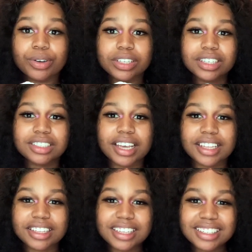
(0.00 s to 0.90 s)
it looks
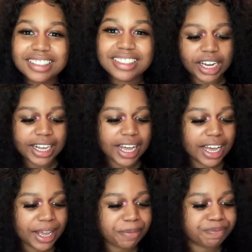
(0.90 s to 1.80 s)
like this. I
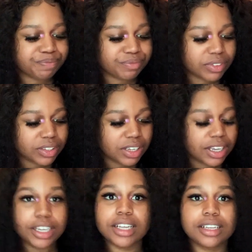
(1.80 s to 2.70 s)
got
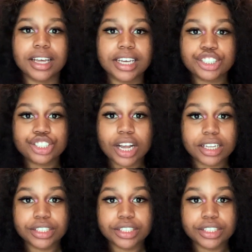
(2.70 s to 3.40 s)
glazed chocolate